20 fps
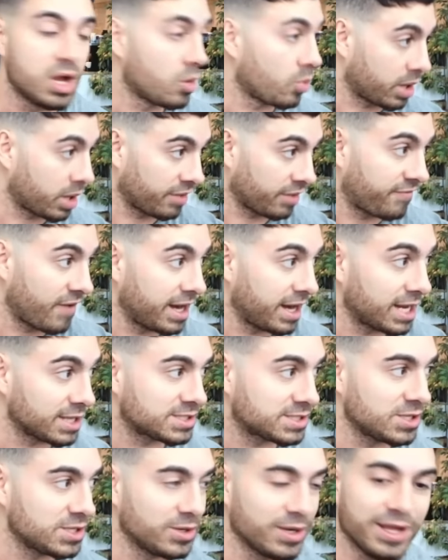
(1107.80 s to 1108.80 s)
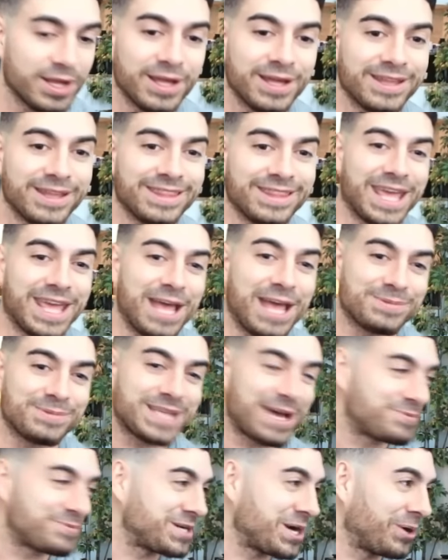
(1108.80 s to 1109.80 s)
we're going to find out soon. The
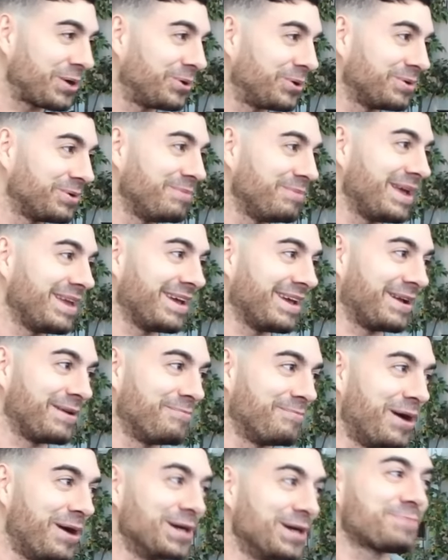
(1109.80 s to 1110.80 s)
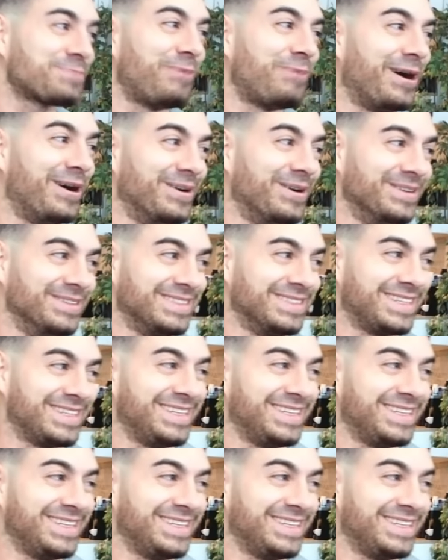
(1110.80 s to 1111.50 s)
GameStop shareholder meeting, postponed.